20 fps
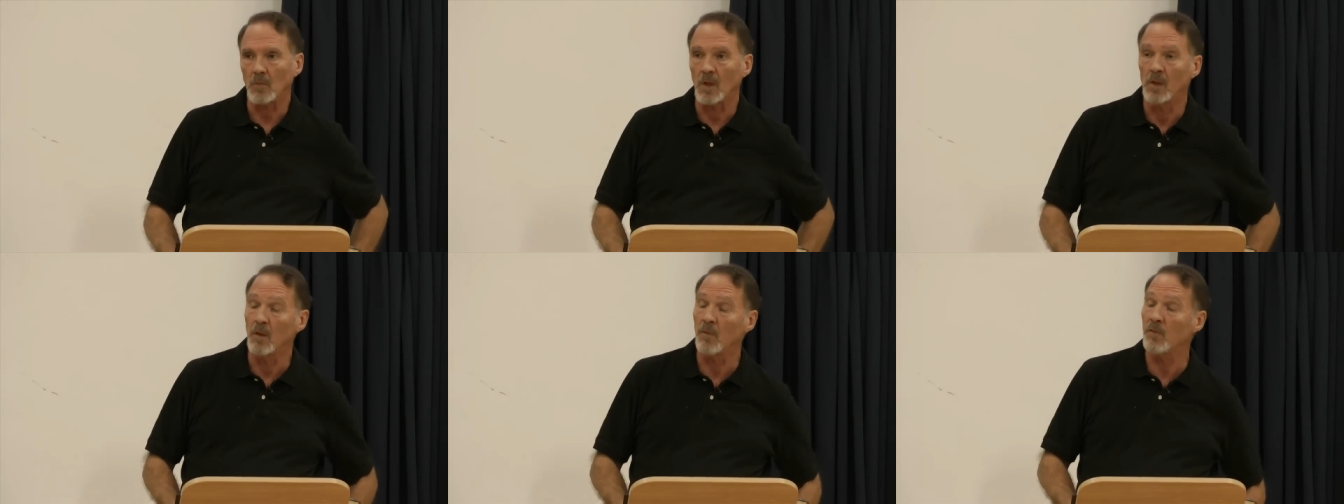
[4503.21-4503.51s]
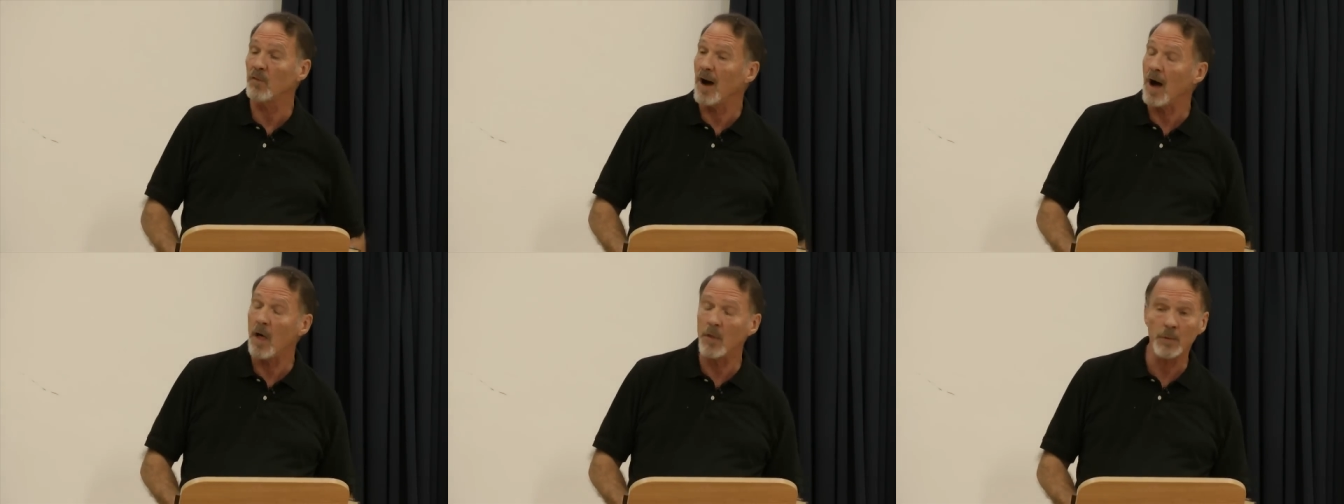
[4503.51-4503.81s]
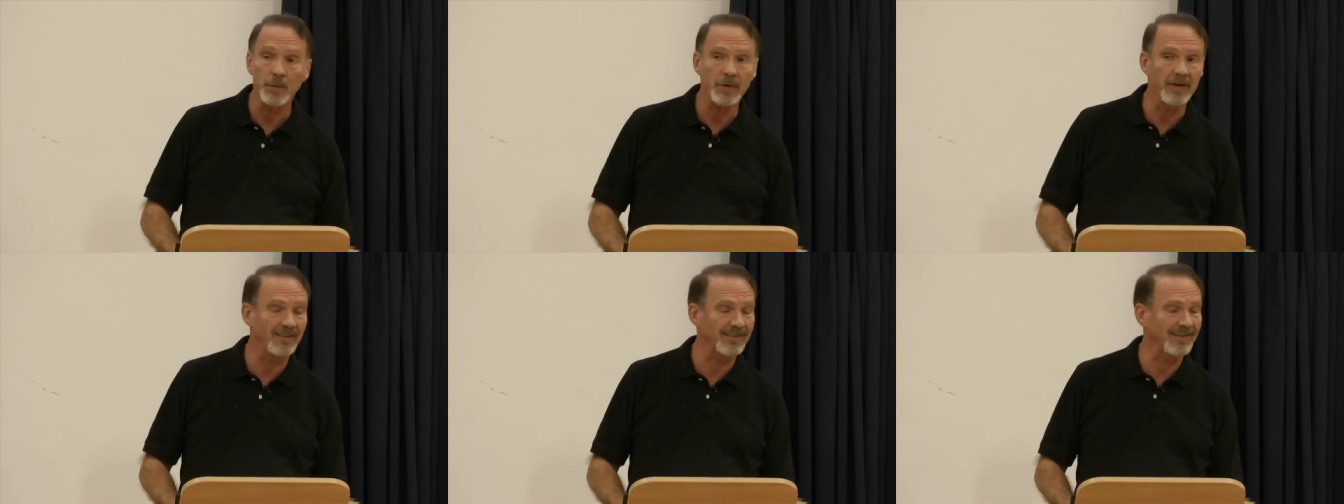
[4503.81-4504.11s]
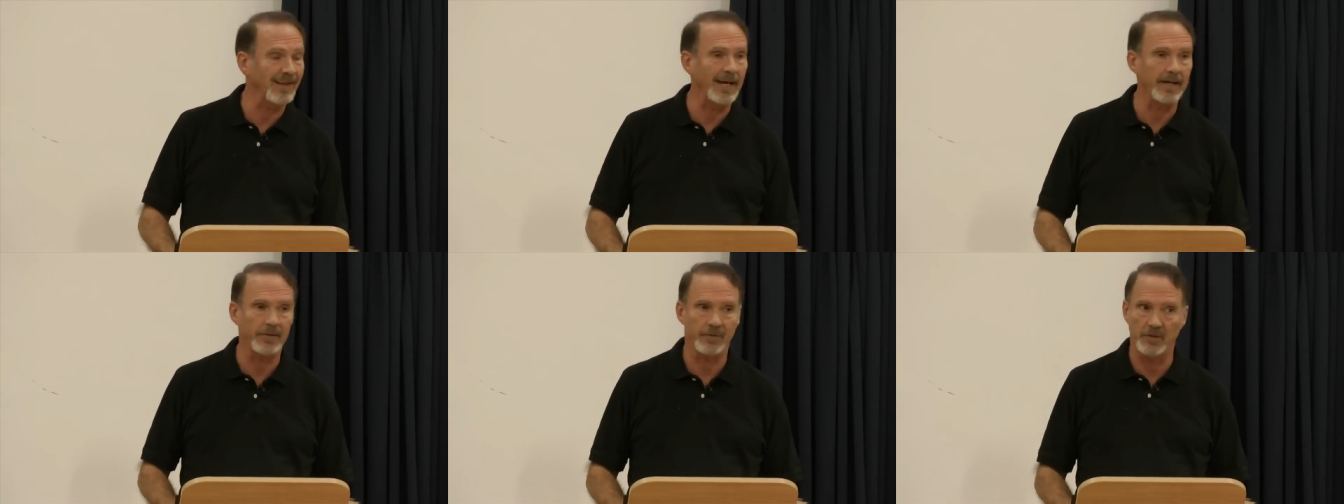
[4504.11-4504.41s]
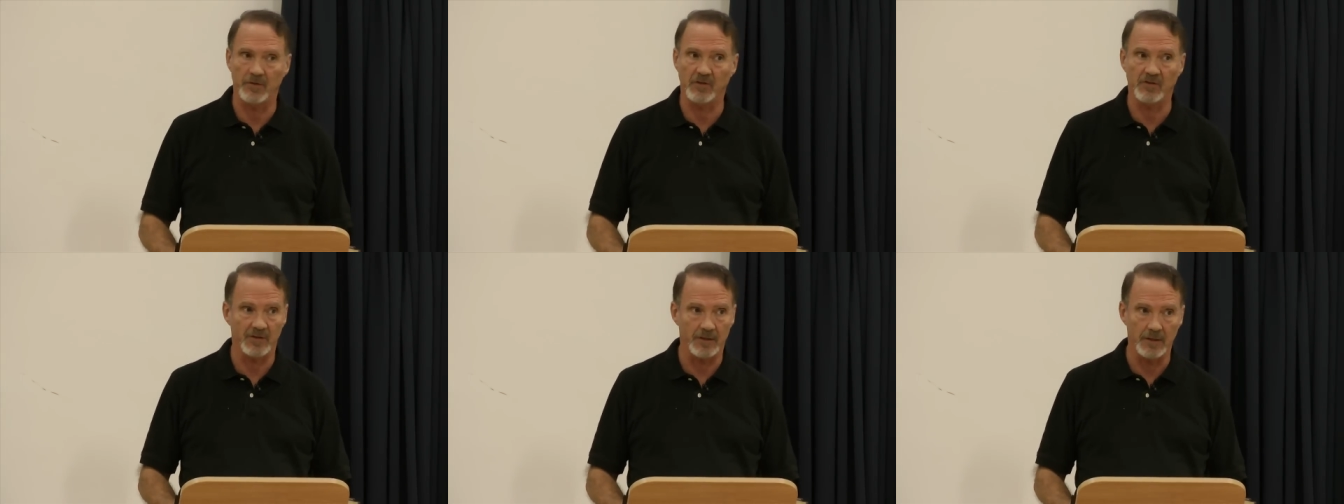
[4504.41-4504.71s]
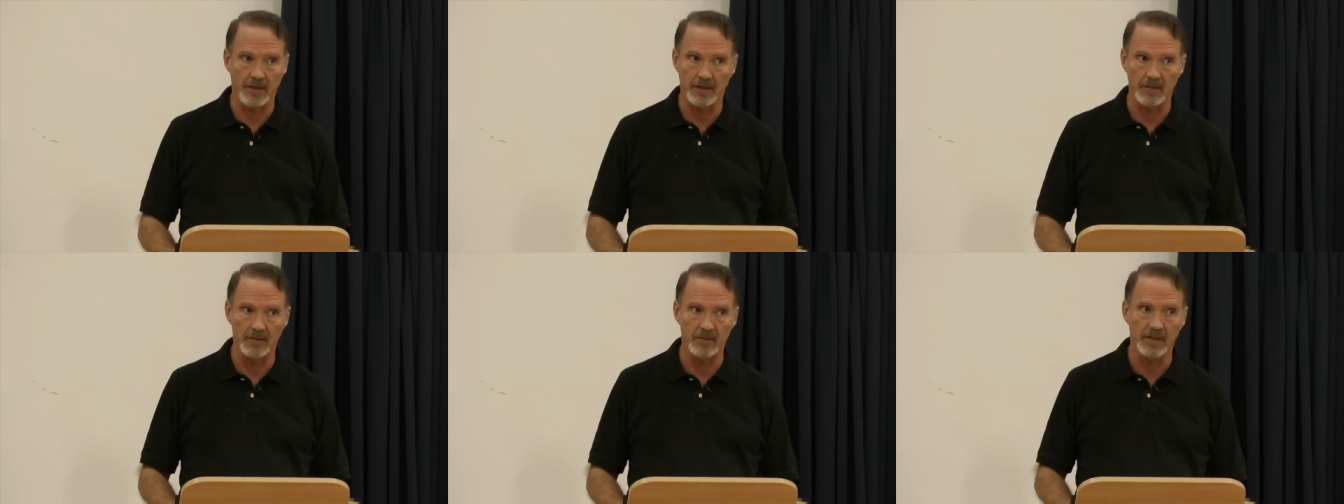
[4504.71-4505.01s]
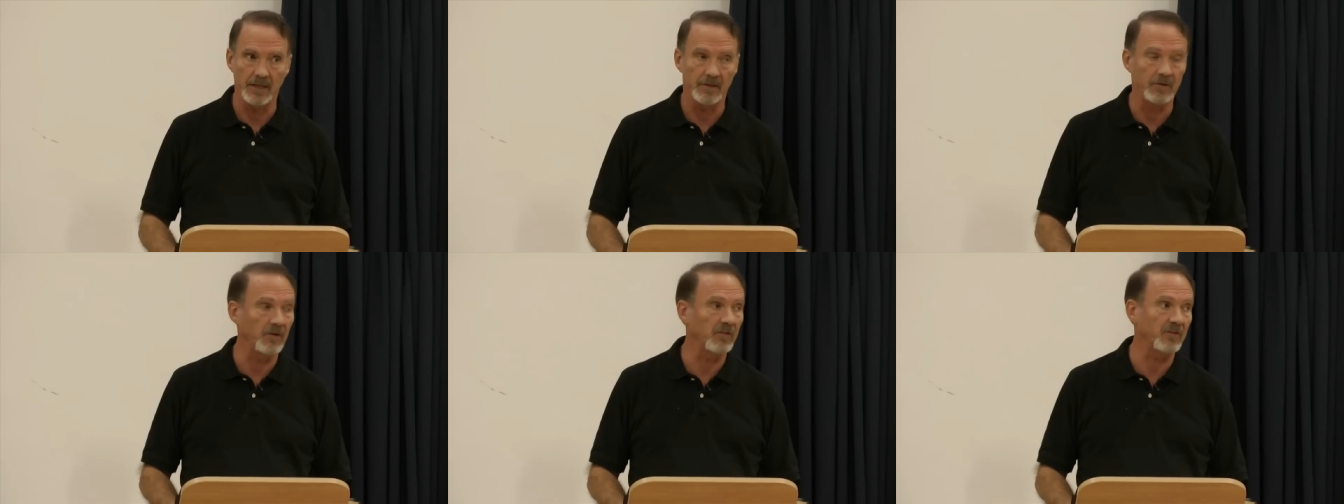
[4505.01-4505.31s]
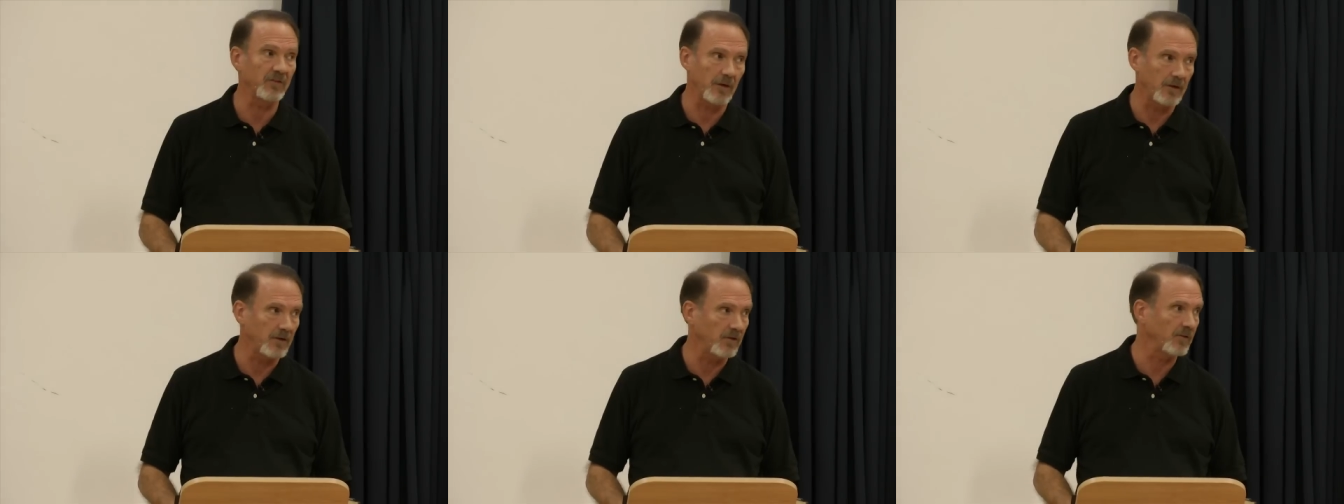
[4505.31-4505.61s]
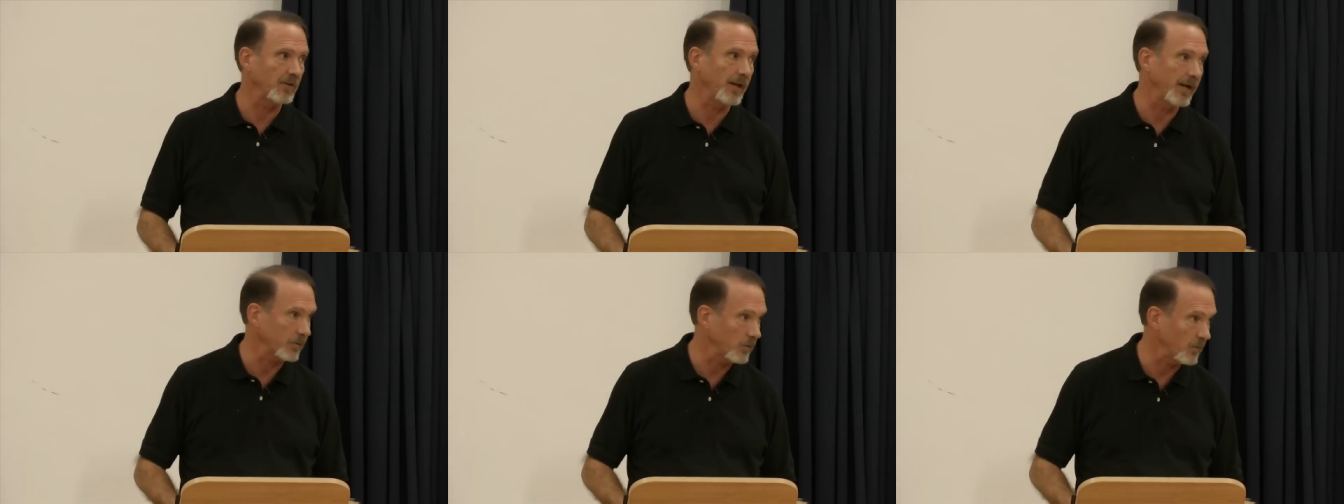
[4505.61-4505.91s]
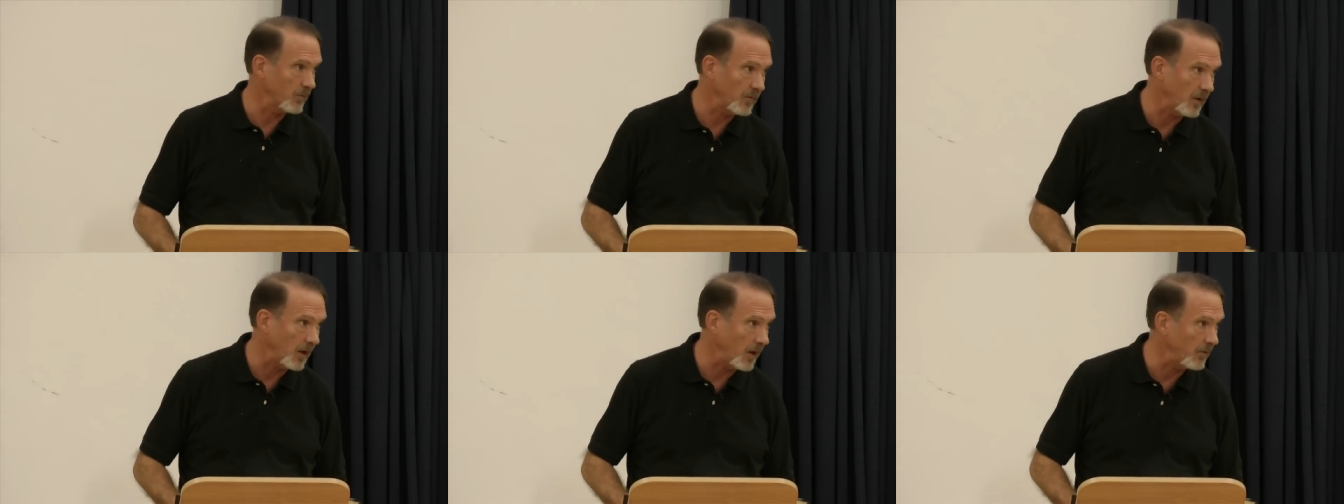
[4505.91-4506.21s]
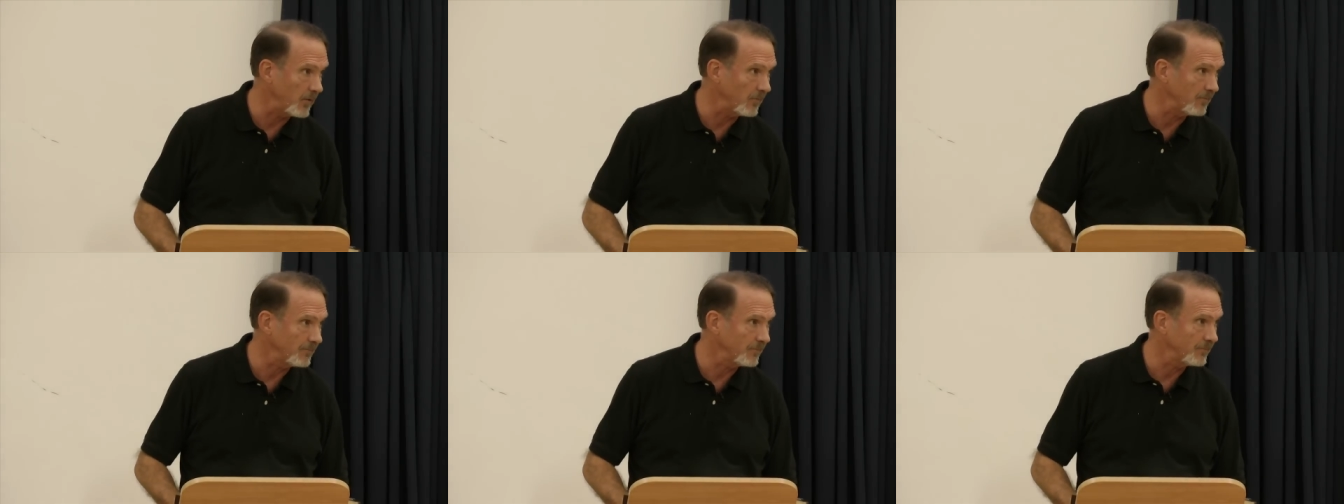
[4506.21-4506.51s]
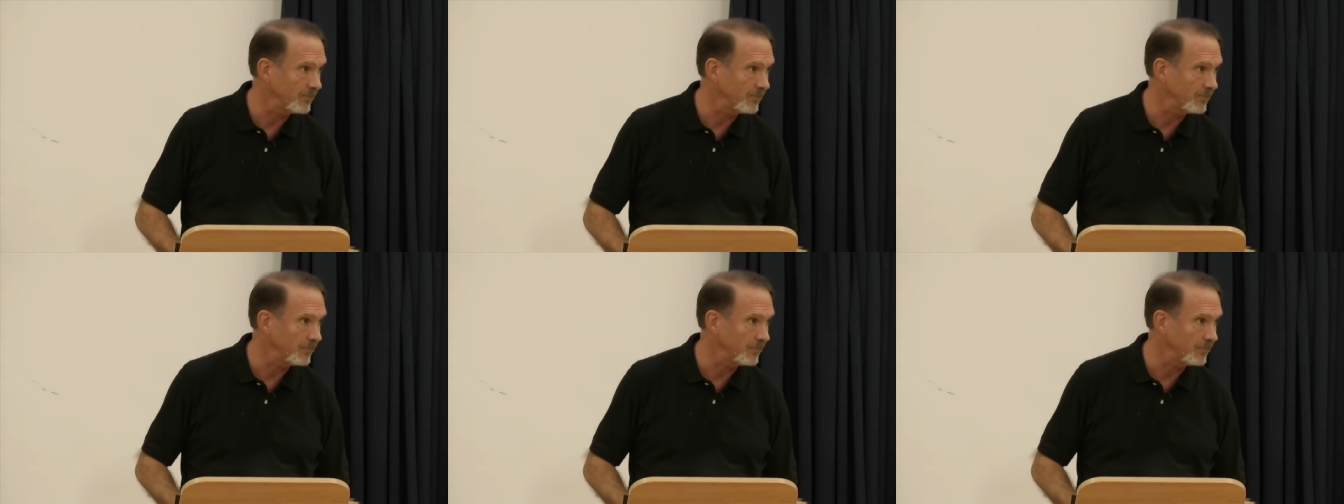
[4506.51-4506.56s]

The Father is like the Son, and the Son is like the Father.